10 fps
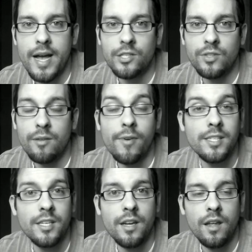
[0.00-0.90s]
about actually
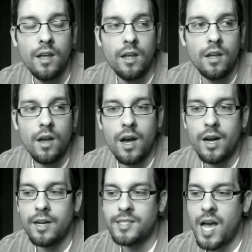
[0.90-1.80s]
investing
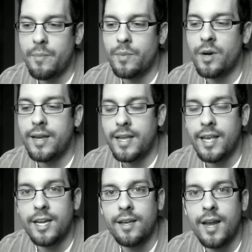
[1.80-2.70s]
time and money
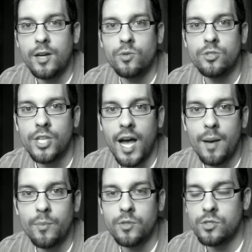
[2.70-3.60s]
and getting an actual
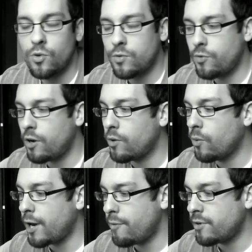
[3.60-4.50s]
shop,
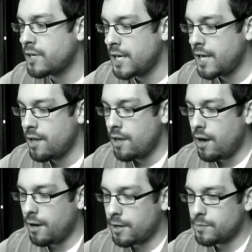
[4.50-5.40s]
storefront, or whatever.
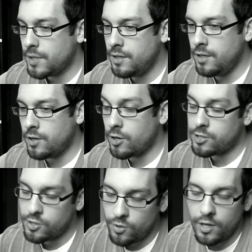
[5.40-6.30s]

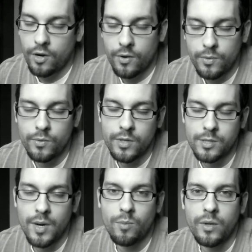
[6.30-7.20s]
Or a studio
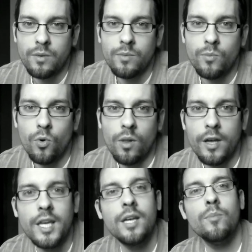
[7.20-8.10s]
is probably
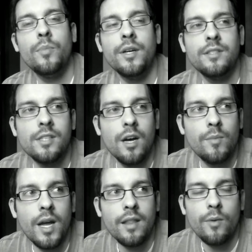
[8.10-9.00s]
more like it, but
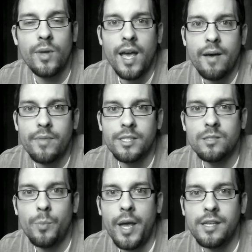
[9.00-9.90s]
now that we have
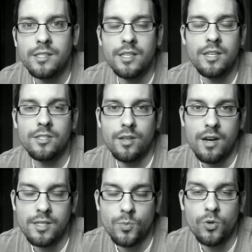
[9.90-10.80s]
this space and it
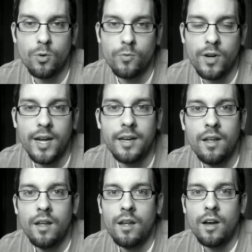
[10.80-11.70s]
doesn't cost more
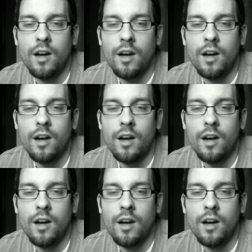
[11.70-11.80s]
overhead,